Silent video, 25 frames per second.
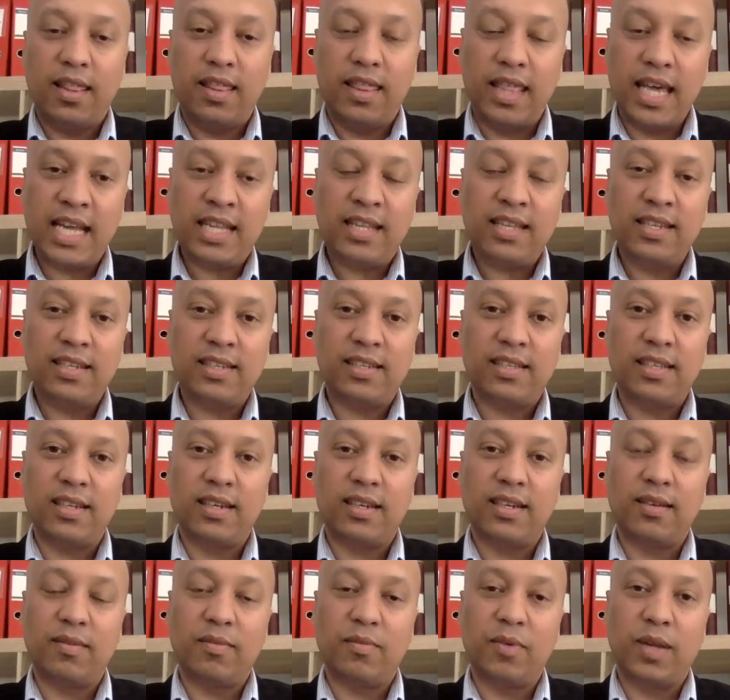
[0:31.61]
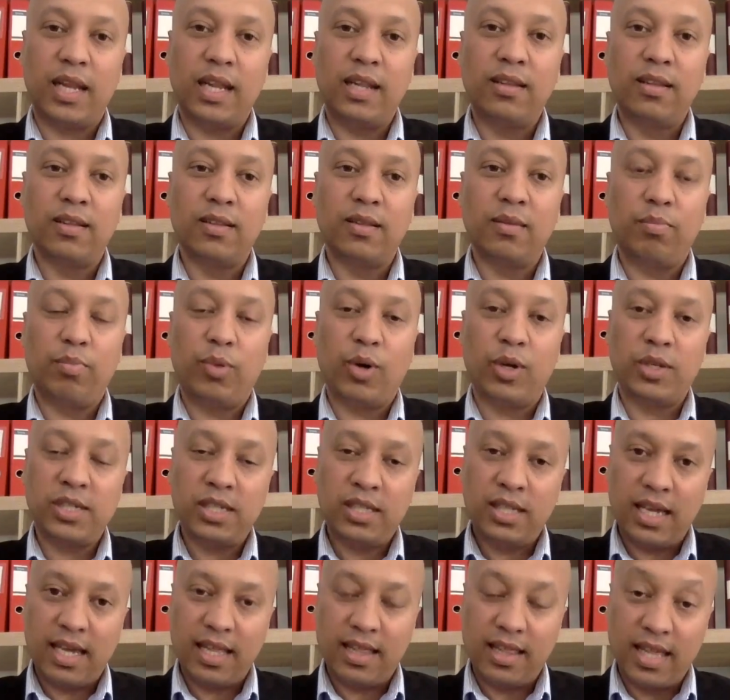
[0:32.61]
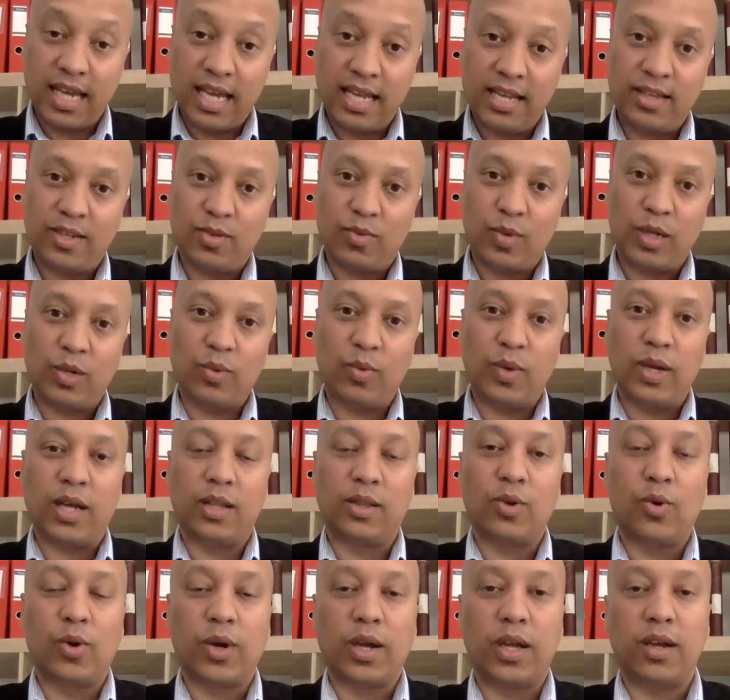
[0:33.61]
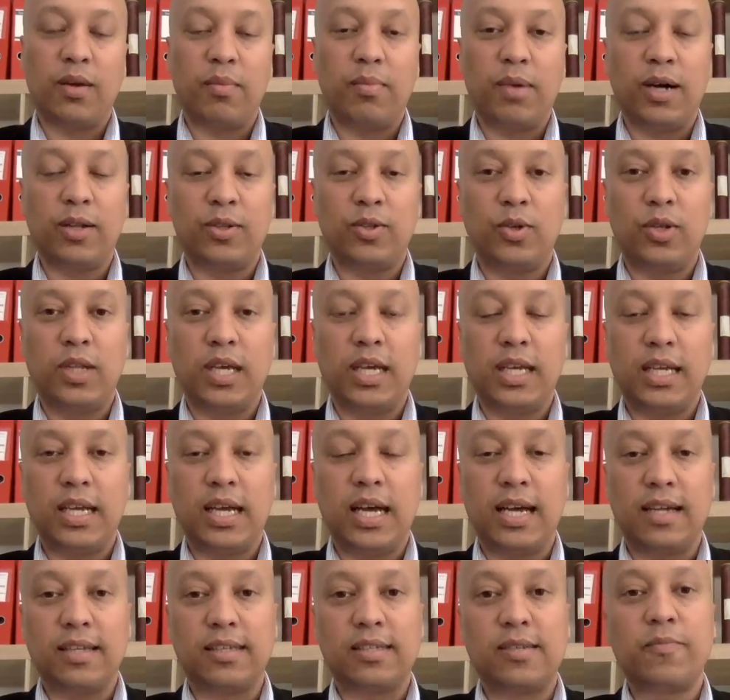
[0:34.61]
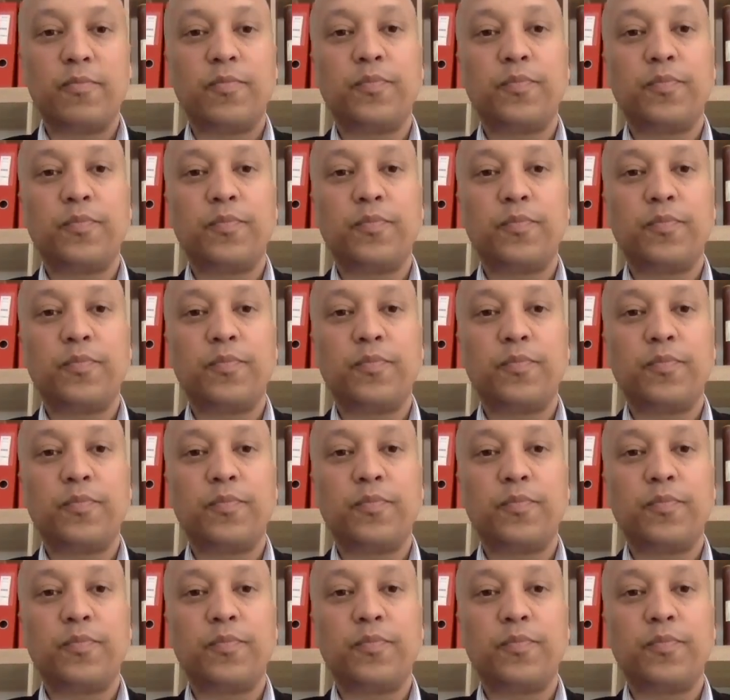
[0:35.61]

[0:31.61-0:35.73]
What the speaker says: That is the rental deposit, and that is what we are talking about today, guys.